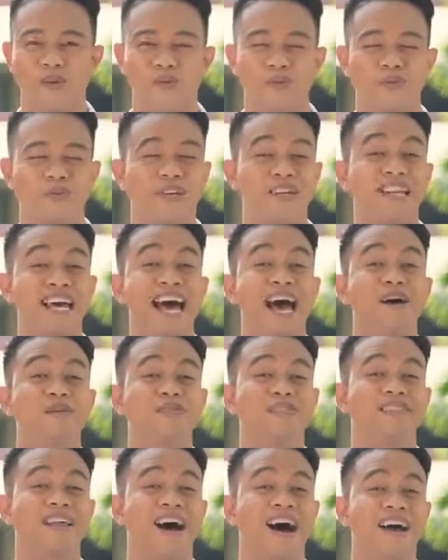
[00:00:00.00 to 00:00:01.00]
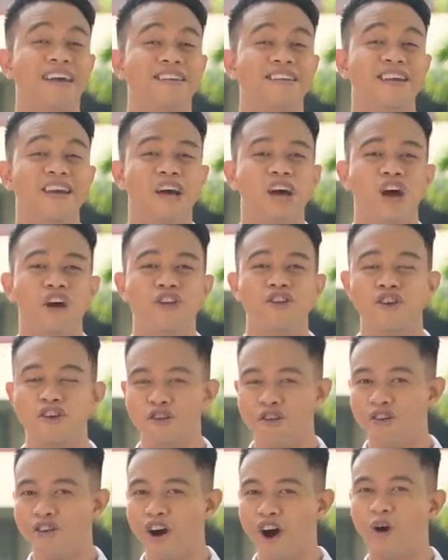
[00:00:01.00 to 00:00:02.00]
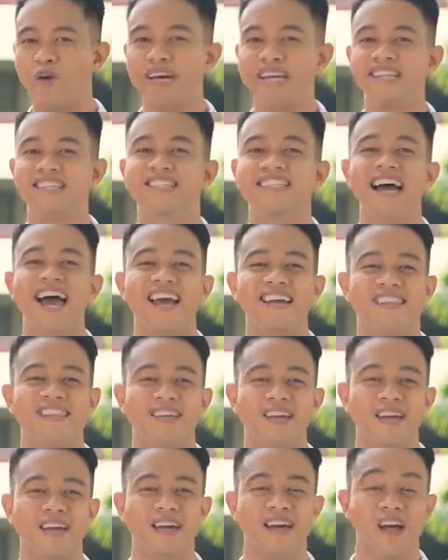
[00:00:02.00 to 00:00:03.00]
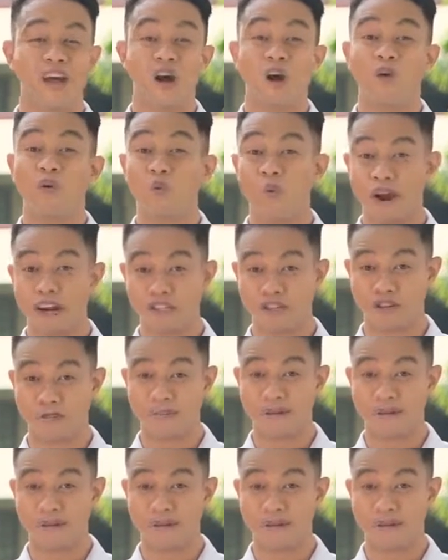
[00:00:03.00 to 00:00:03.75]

With an outline, you know exactly where to